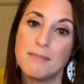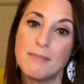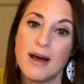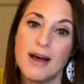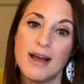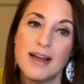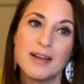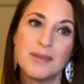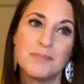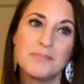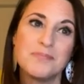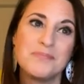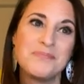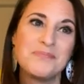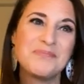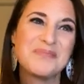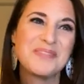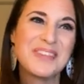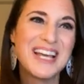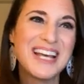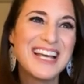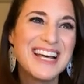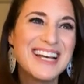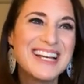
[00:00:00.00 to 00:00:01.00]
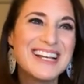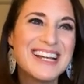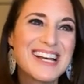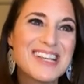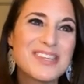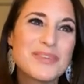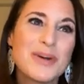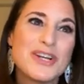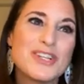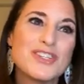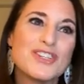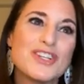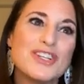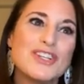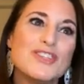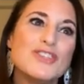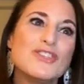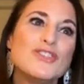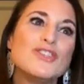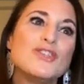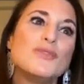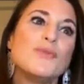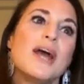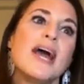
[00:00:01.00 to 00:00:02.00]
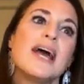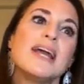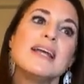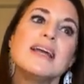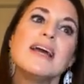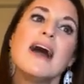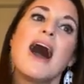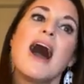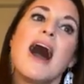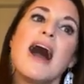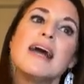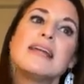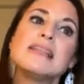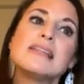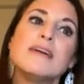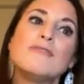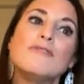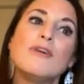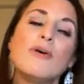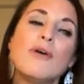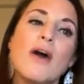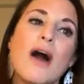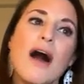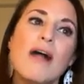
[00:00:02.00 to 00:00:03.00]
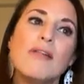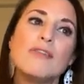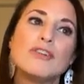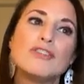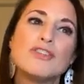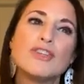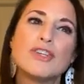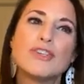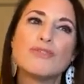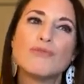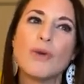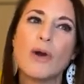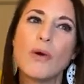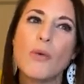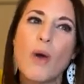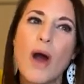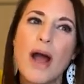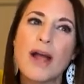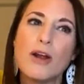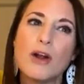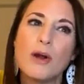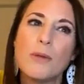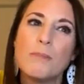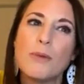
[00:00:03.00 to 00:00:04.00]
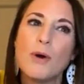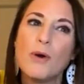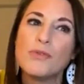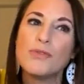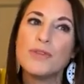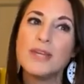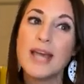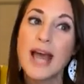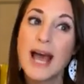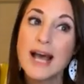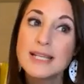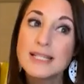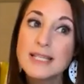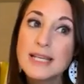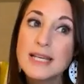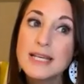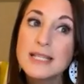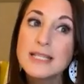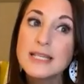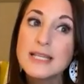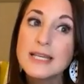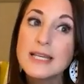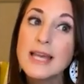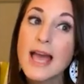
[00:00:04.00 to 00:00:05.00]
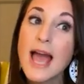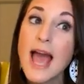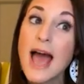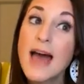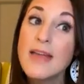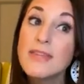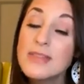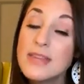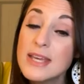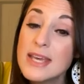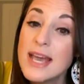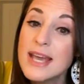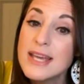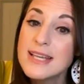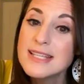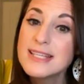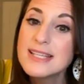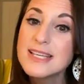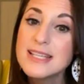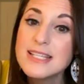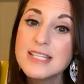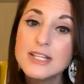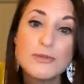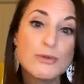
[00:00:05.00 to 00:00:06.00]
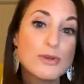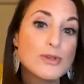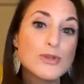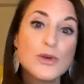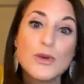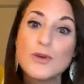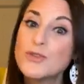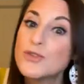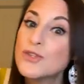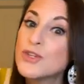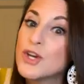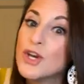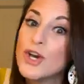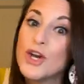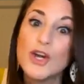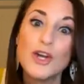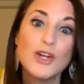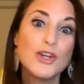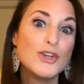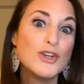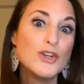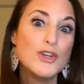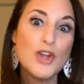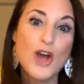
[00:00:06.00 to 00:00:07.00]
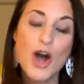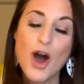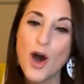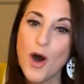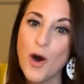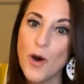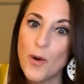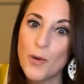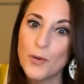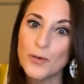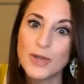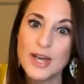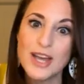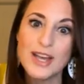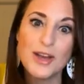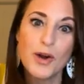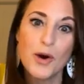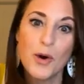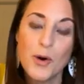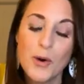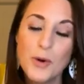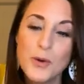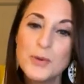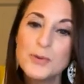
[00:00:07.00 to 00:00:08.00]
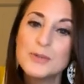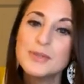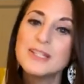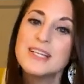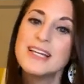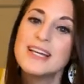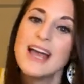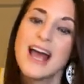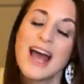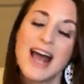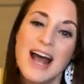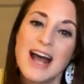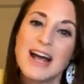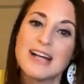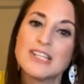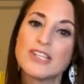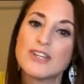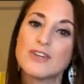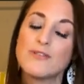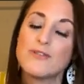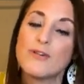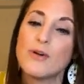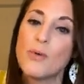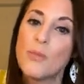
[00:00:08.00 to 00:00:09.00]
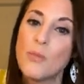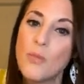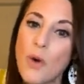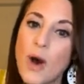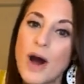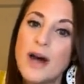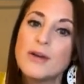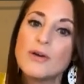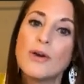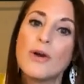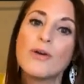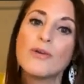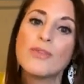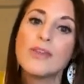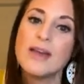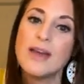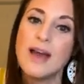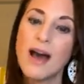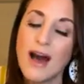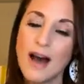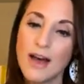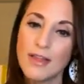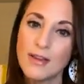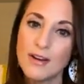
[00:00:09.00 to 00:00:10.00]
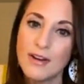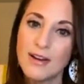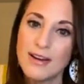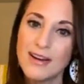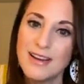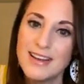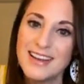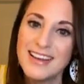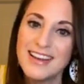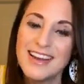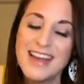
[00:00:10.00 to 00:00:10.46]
mind. Next question, do any high-level colleges require both the SAT and the ACT results? No, they only ask for one or the other,